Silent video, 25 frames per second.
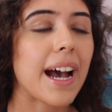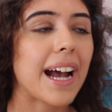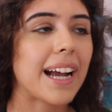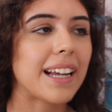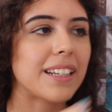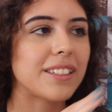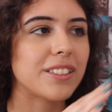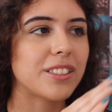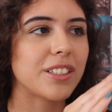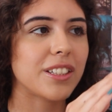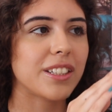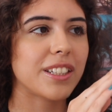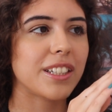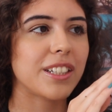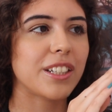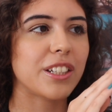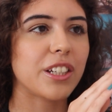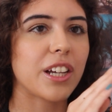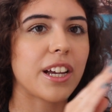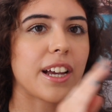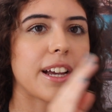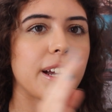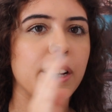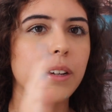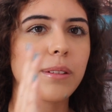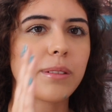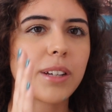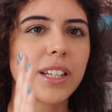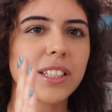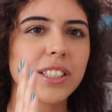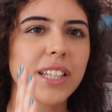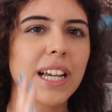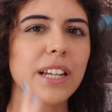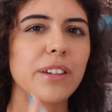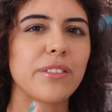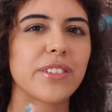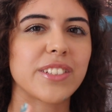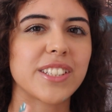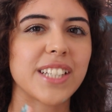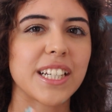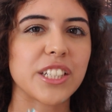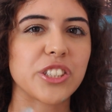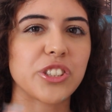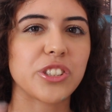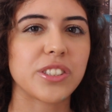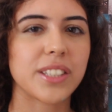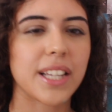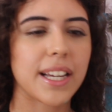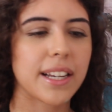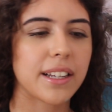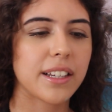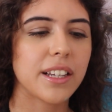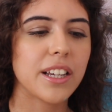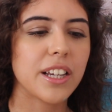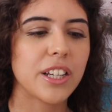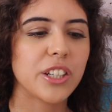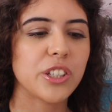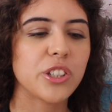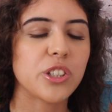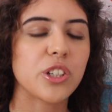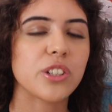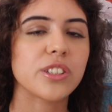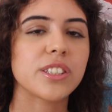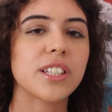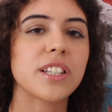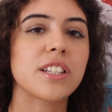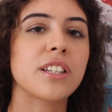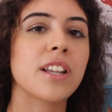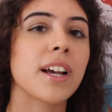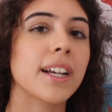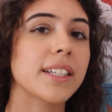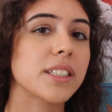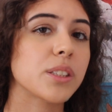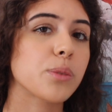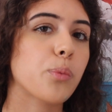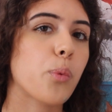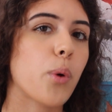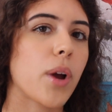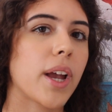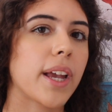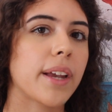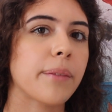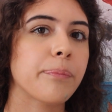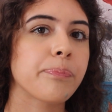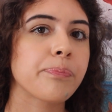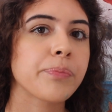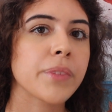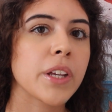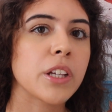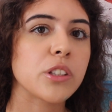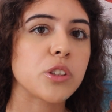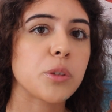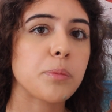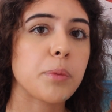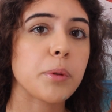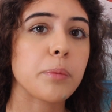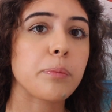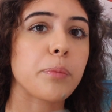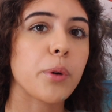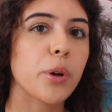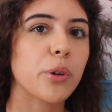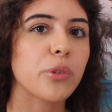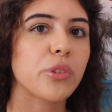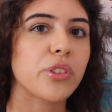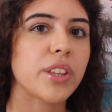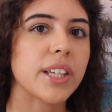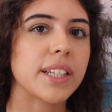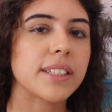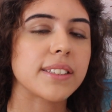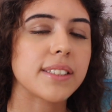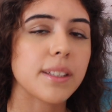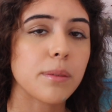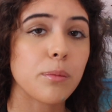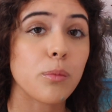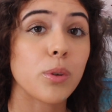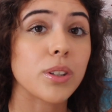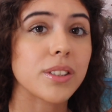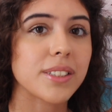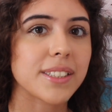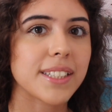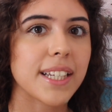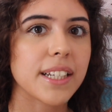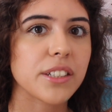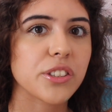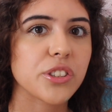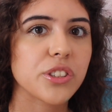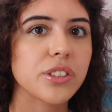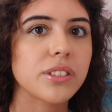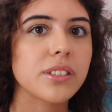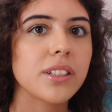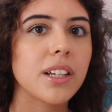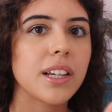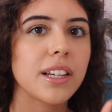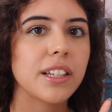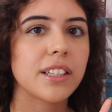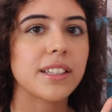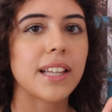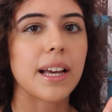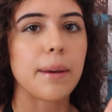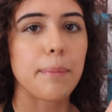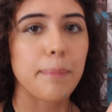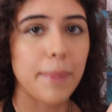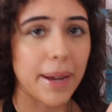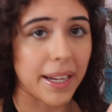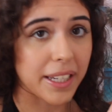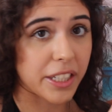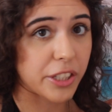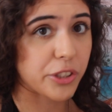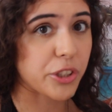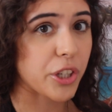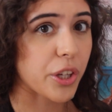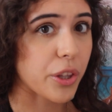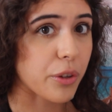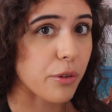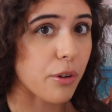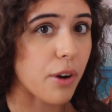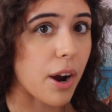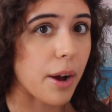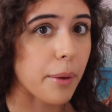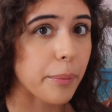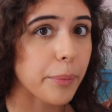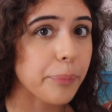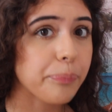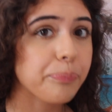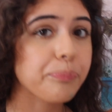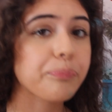And it's kind of a section that, you know, is a nice way to put both things in one section that back each other up.